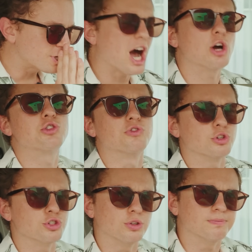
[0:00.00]

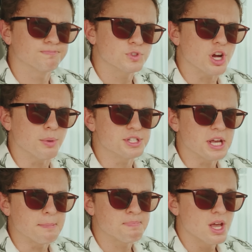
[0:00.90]
controversial, shall we
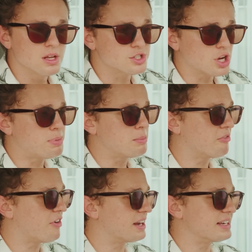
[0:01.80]
say. Some people
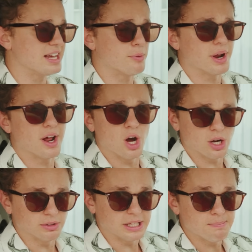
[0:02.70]
find it downright
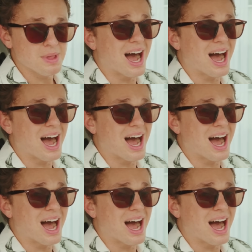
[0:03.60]
ugly.